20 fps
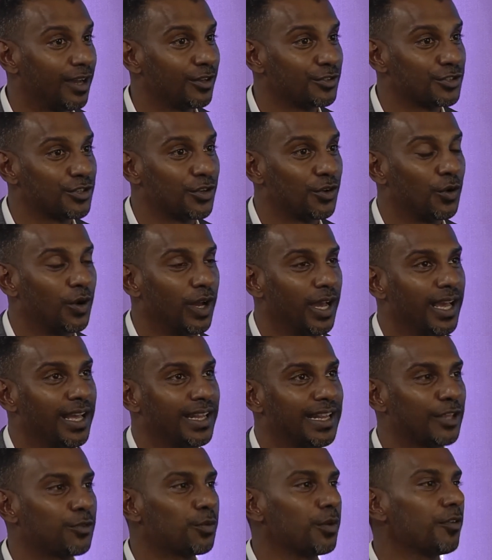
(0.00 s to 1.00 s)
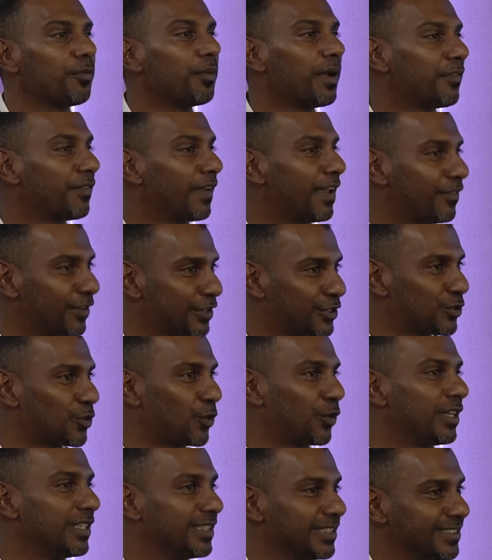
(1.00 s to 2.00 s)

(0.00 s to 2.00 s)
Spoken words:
So that's one of my favorite stories.